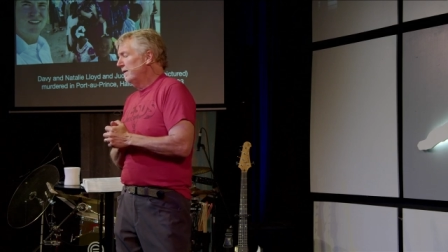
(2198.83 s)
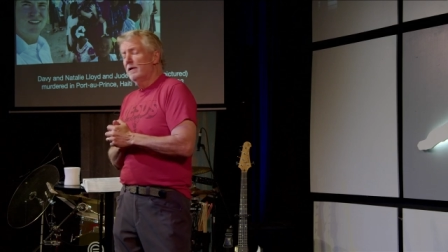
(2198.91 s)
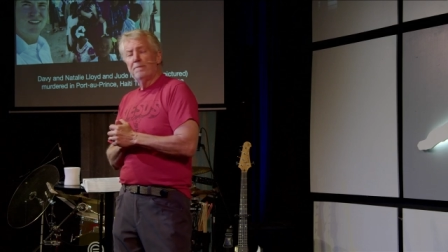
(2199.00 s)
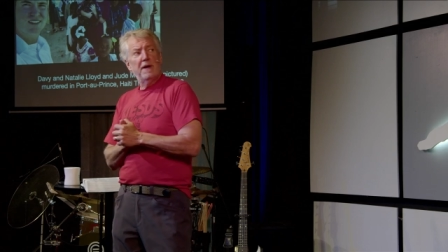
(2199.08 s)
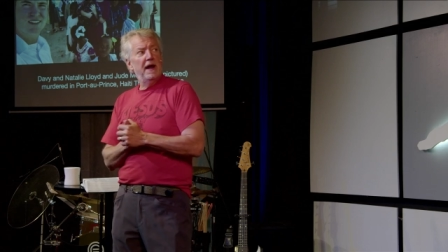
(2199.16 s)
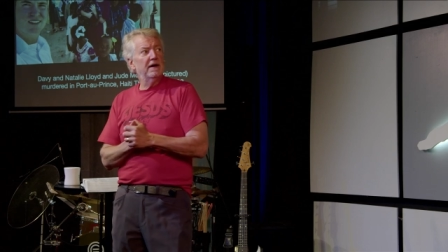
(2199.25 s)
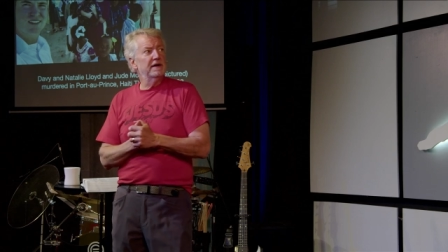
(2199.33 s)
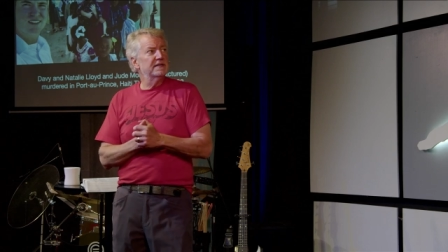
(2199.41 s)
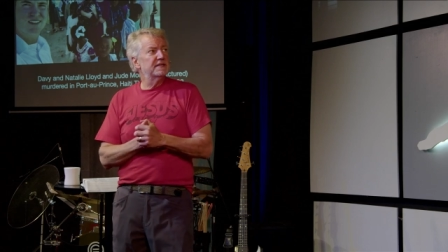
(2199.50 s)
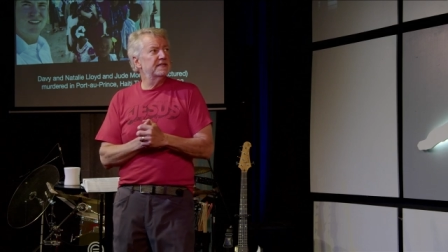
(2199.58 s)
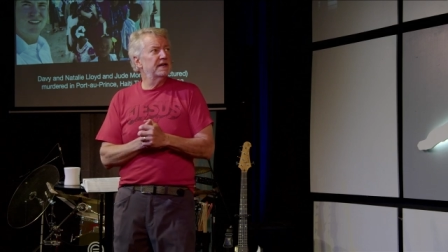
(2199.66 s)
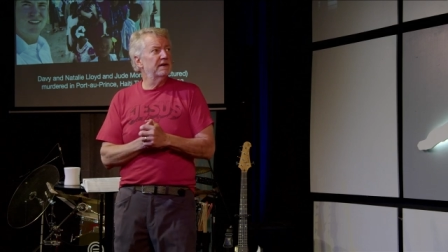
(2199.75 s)
Her
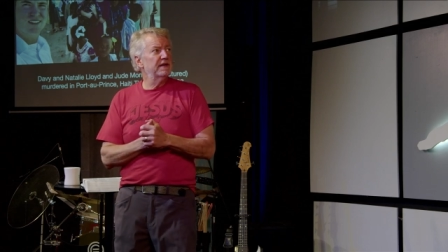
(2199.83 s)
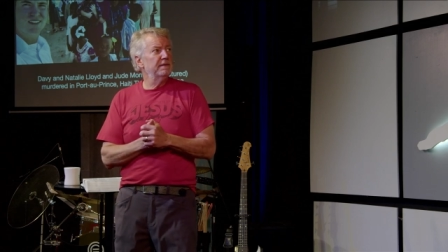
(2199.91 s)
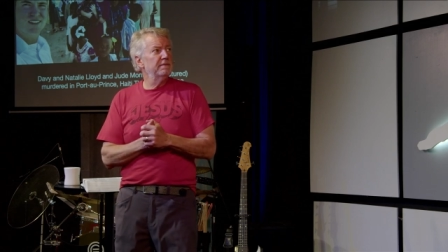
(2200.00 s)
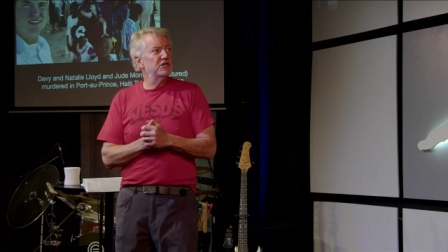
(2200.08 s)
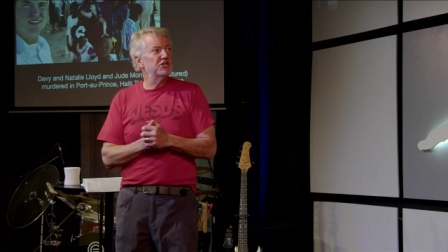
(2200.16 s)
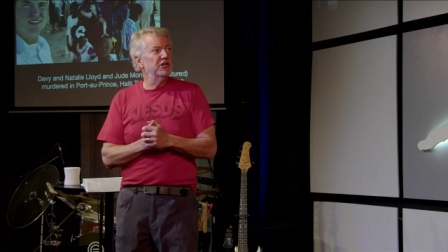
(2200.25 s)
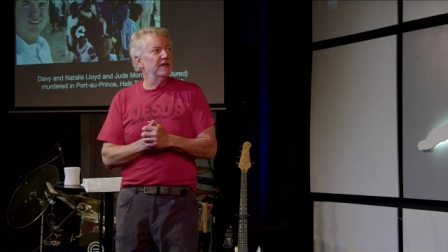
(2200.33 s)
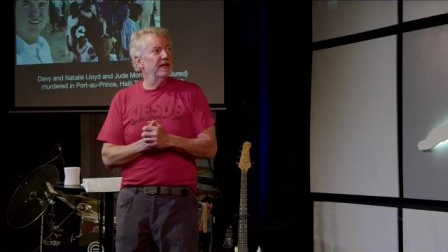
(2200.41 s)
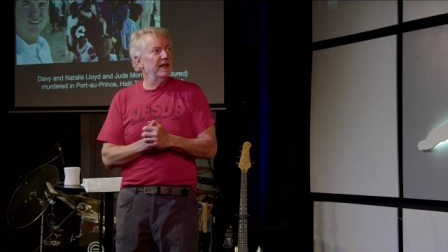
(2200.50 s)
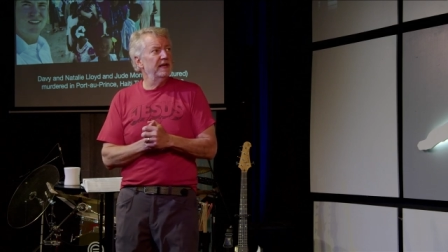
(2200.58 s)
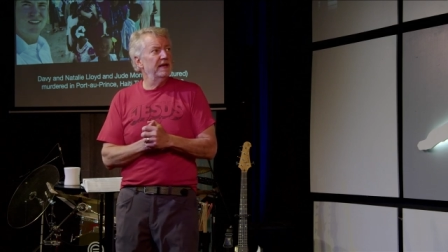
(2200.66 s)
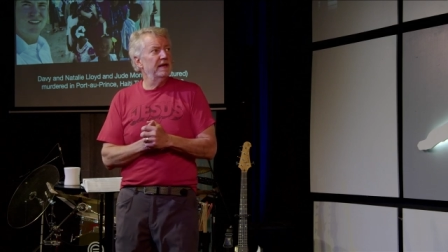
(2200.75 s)
parents started a mission
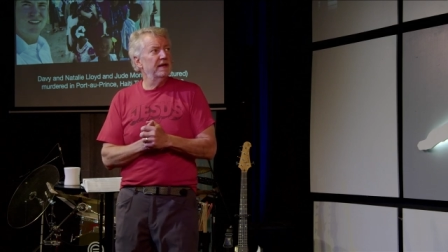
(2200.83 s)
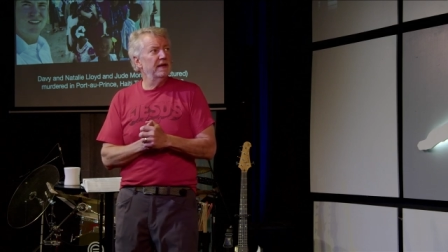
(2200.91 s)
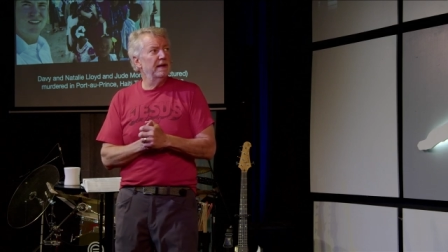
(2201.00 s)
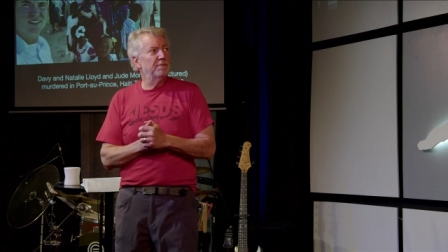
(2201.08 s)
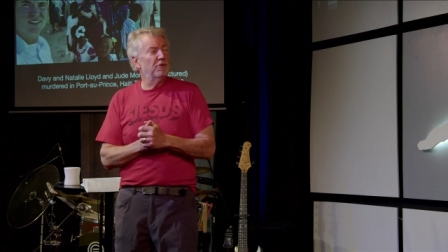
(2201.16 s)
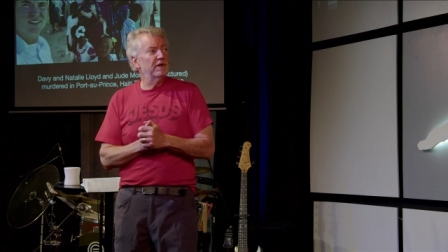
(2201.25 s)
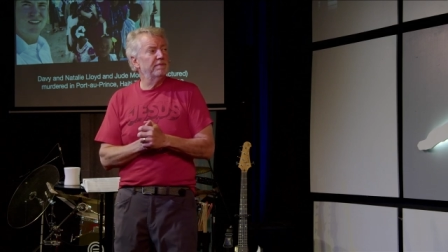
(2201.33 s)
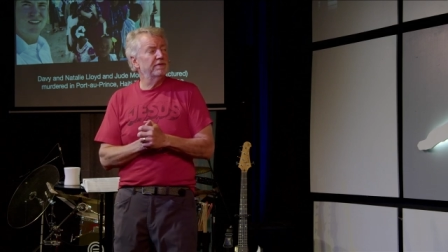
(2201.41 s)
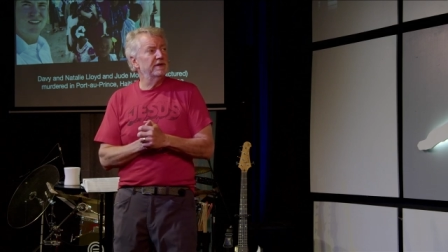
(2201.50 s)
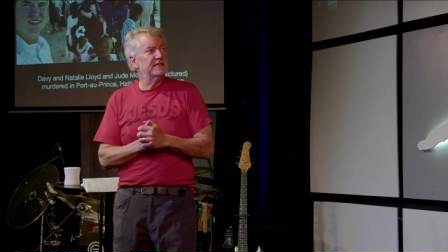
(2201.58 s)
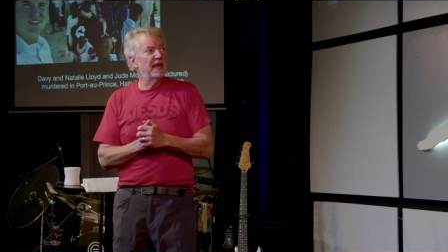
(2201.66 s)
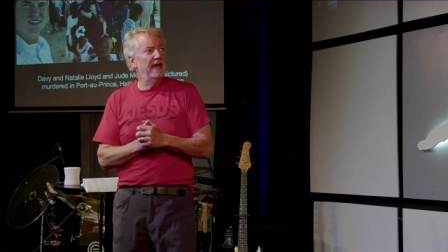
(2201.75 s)
in, in Port au
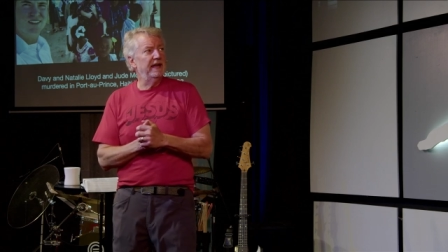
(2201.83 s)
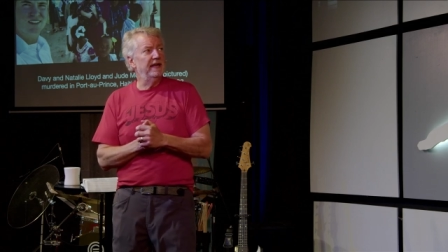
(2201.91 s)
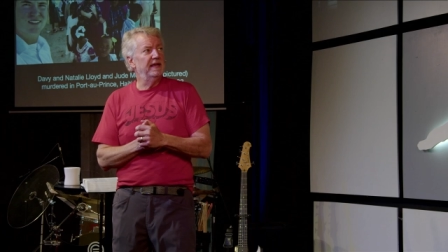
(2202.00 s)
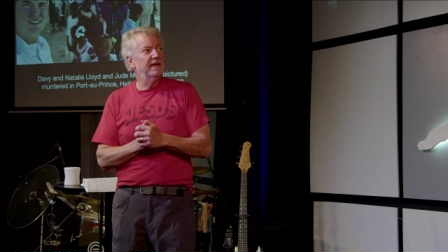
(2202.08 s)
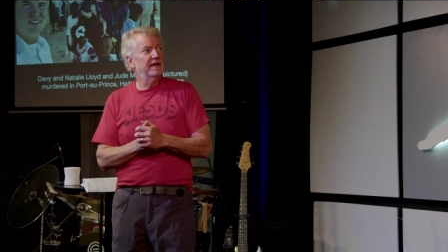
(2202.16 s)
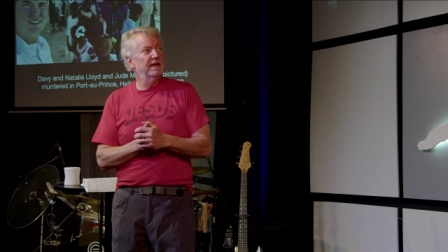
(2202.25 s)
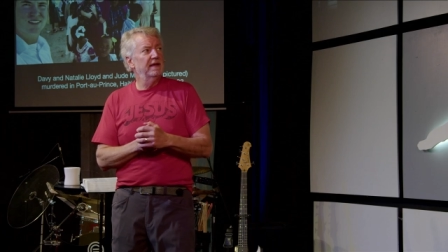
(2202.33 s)
Prince, Haiti,